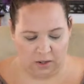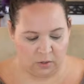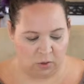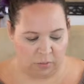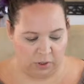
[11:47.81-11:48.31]

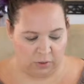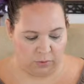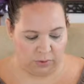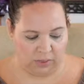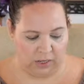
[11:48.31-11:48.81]
So I'm going to
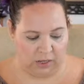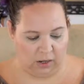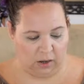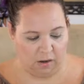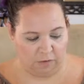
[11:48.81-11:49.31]
use
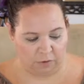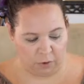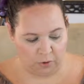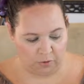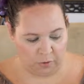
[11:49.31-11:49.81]
the
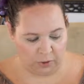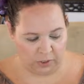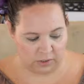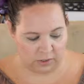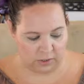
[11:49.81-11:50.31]
Photo
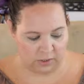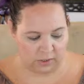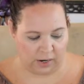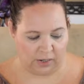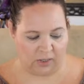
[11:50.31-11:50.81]
Focus
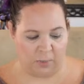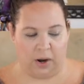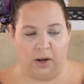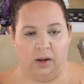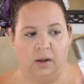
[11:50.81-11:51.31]
Setting
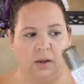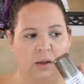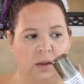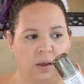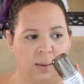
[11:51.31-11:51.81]
Spray
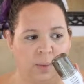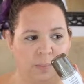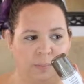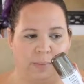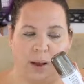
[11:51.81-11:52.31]

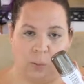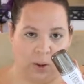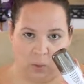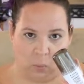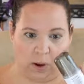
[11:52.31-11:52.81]
by
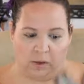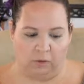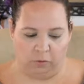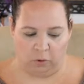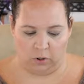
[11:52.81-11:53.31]
Wet n
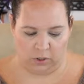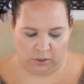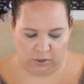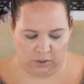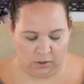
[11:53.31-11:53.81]
Wild, of
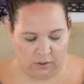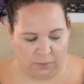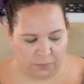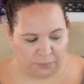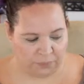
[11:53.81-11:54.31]
course.
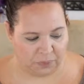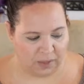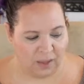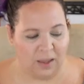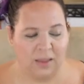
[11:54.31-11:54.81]

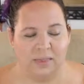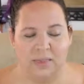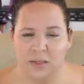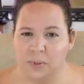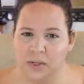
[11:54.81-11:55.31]

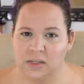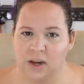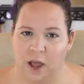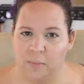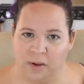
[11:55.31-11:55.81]
This one is
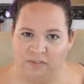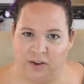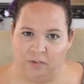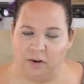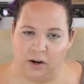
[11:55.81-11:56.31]
not my
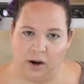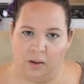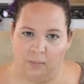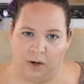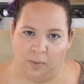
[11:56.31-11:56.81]
favorite,
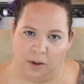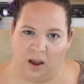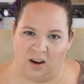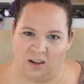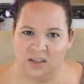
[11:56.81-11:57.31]
I'm going to be
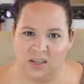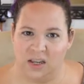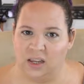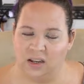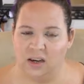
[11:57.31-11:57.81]

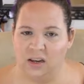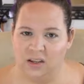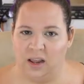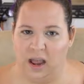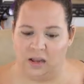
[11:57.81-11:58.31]
honest. It
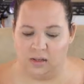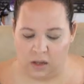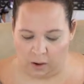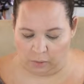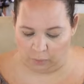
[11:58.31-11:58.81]
has
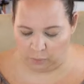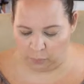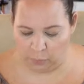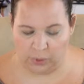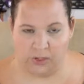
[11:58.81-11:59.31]
a
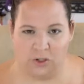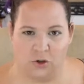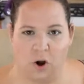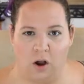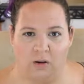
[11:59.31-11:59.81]
pretty
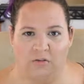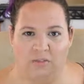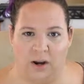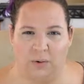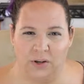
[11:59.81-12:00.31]
strong
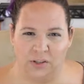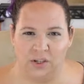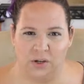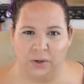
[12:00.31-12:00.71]
fragrance